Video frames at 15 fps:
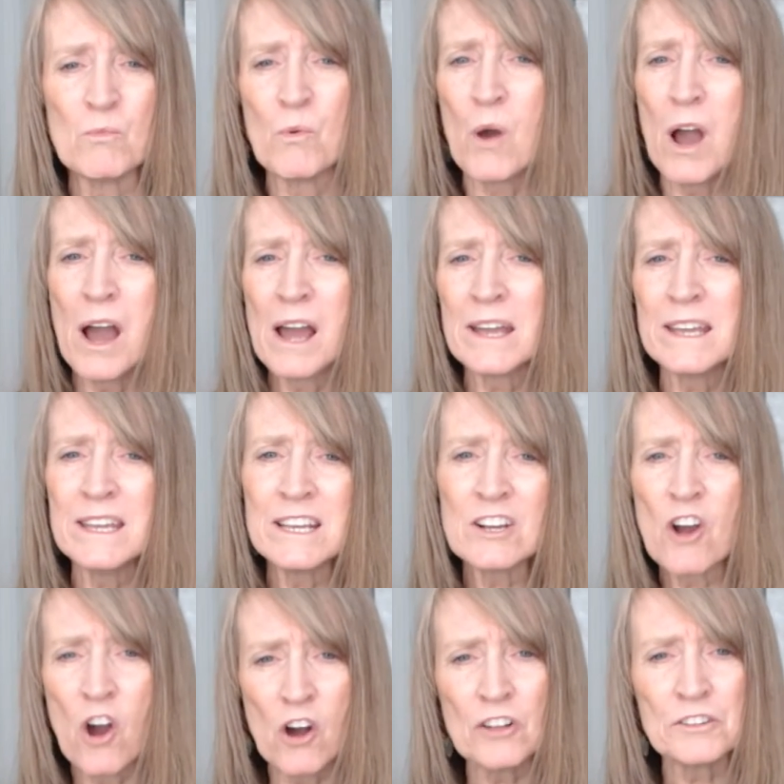why he
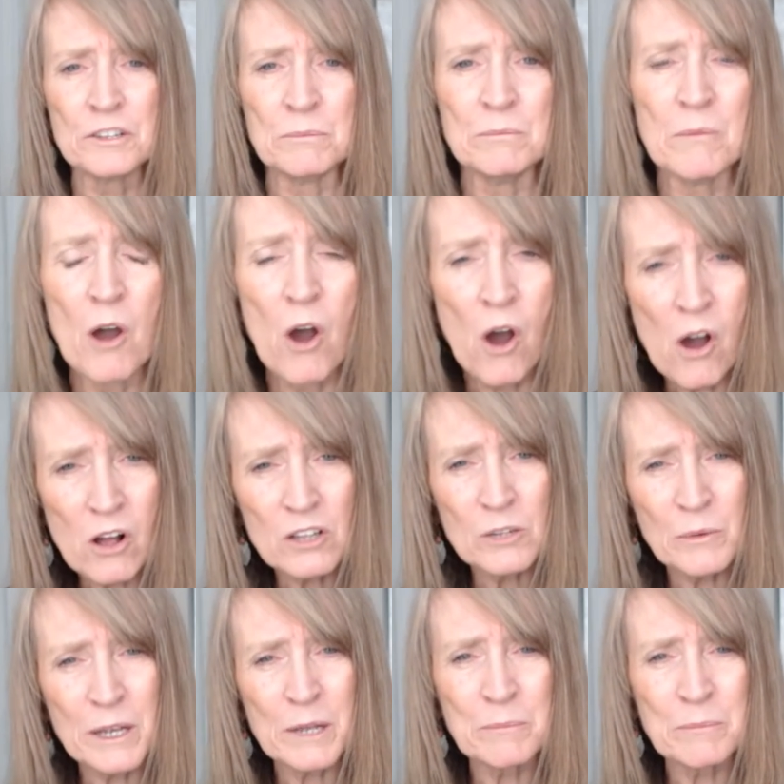called them all the way